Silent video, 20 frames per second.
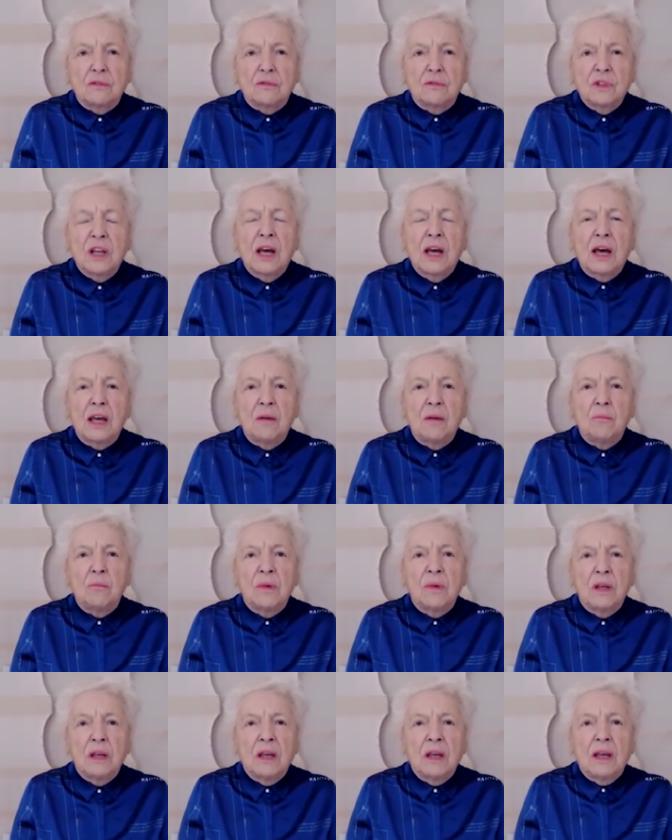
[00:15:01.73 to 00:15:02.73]
of time,
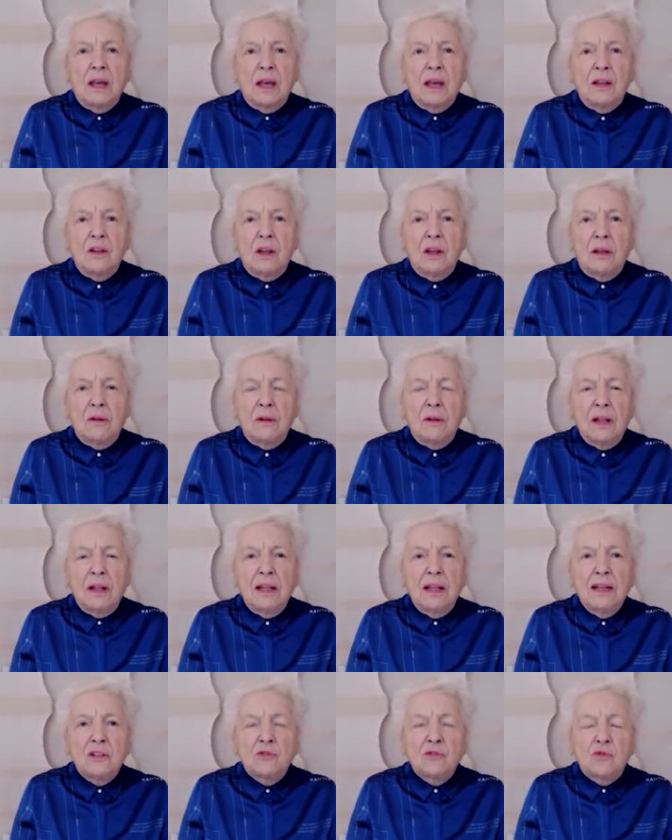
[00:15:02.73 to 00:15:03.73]

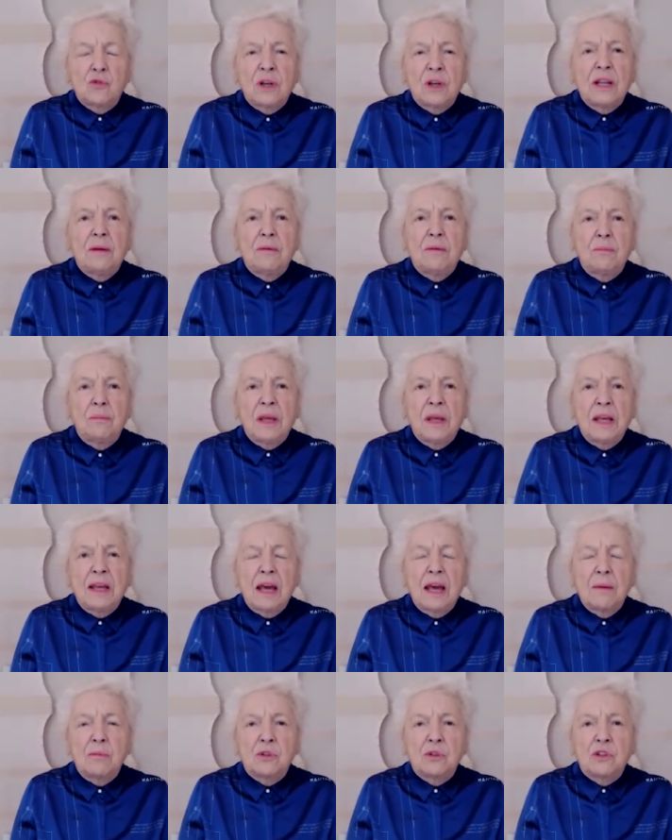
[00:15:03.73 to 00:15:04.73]
literally being
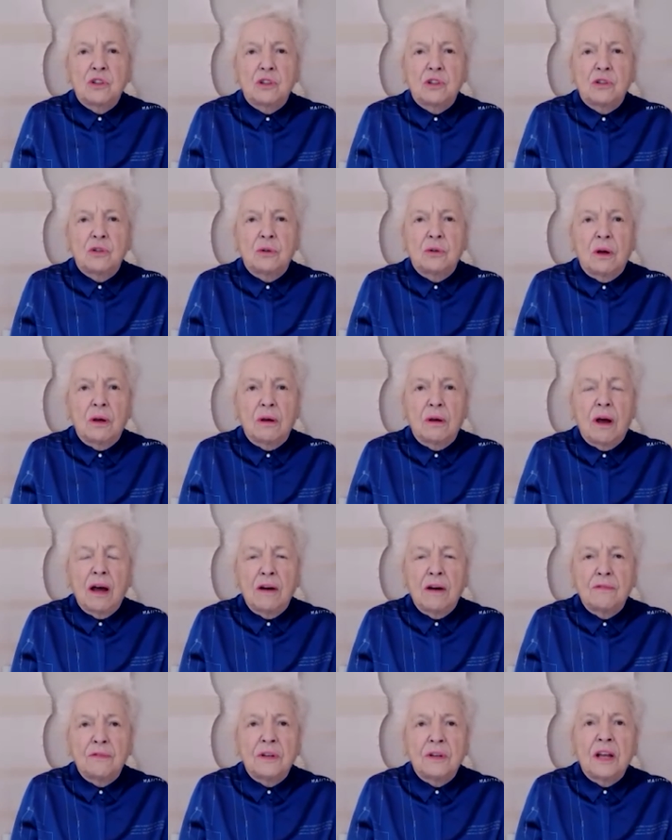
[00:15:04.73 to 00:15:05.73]
able to do
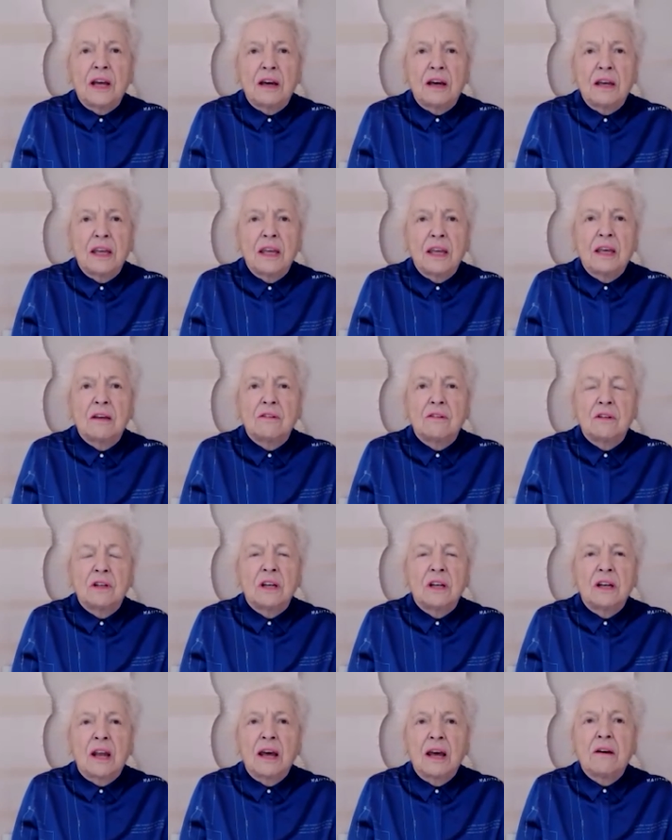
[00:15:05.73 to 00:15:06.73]
half an hour here and
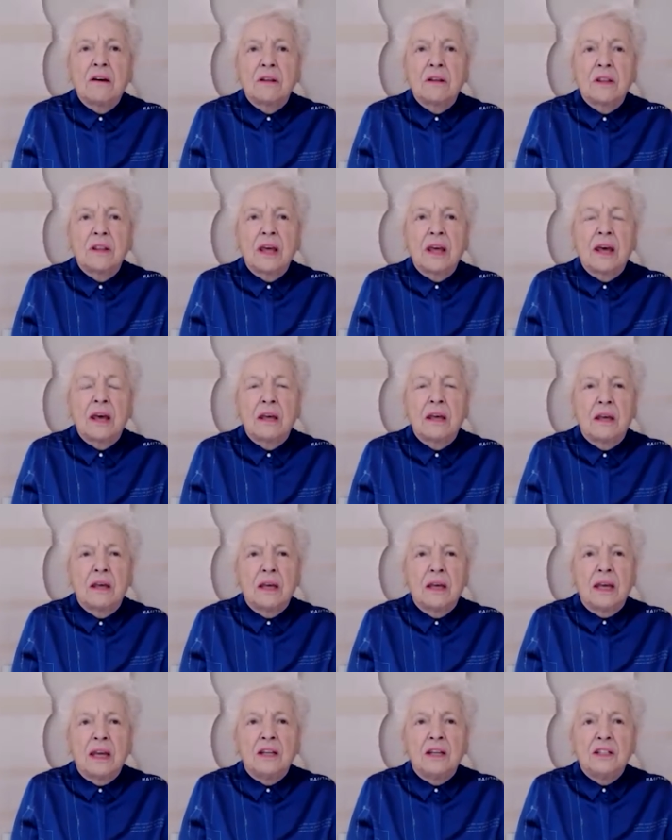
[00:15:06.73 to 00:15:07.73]
an hour there
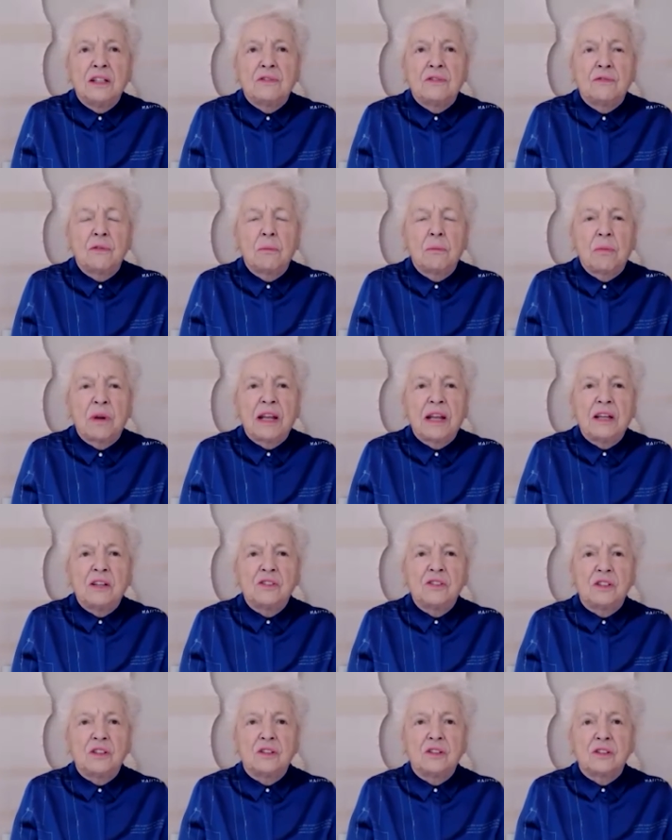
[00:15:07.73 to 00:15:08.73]
in different
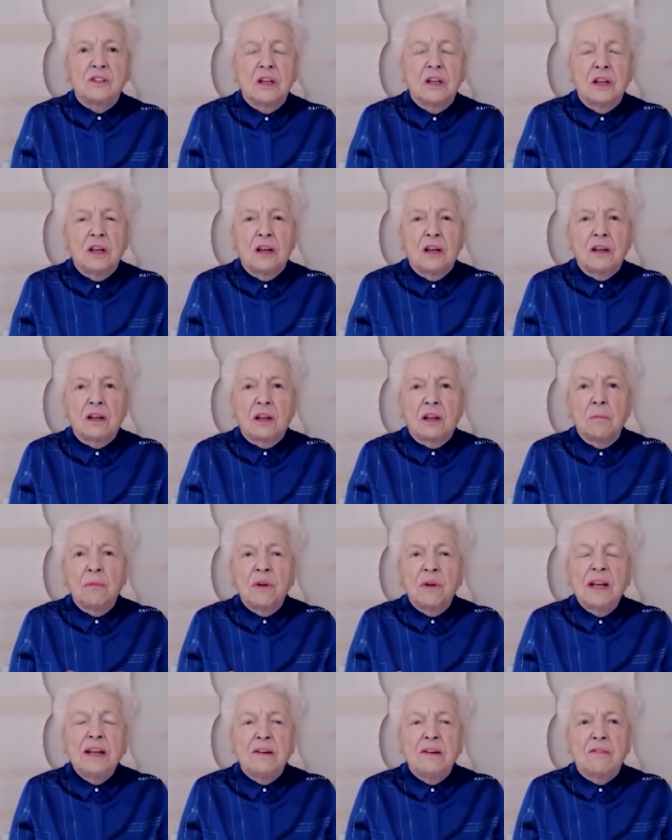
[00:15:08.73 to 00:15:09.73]
places,
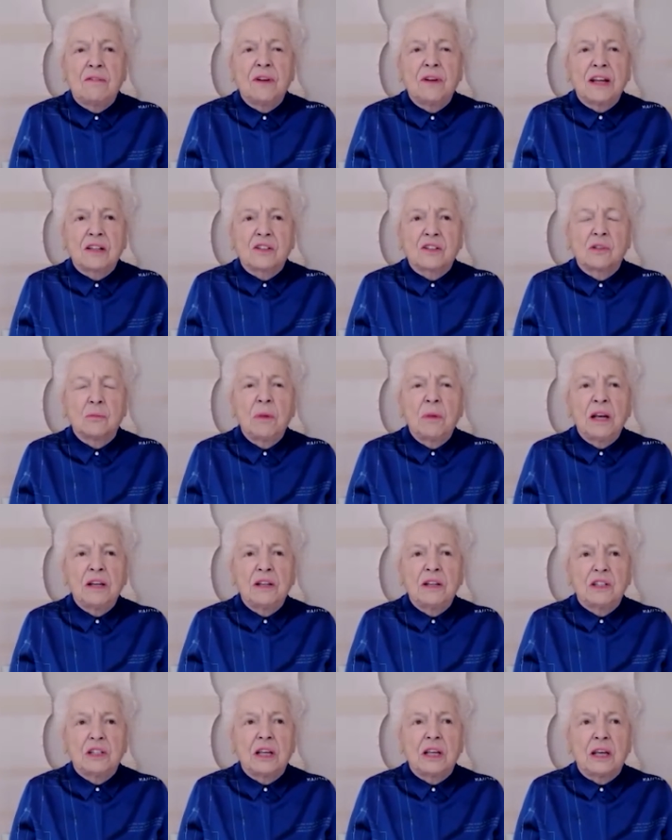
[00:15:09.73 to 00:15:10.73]
complete
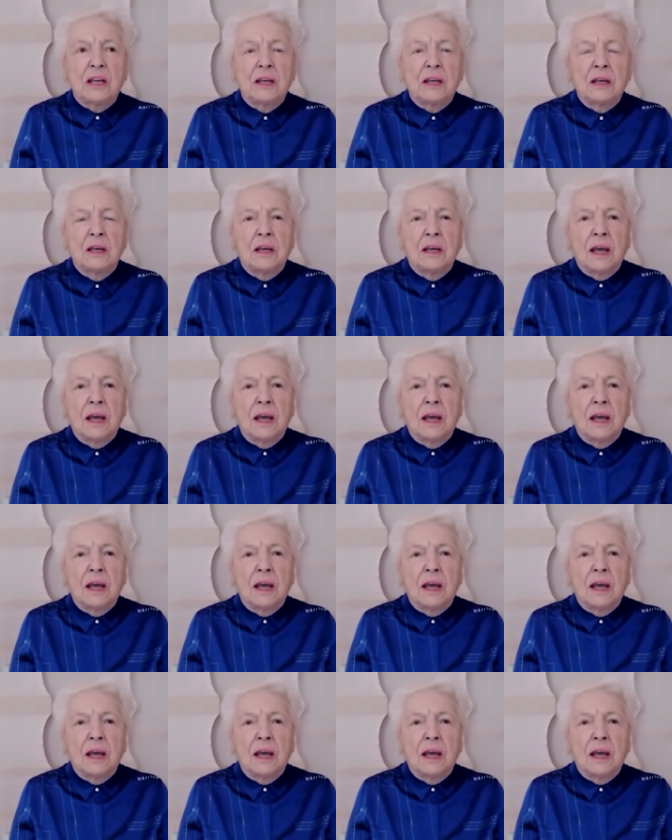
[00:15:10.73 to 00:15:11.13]
flexibility.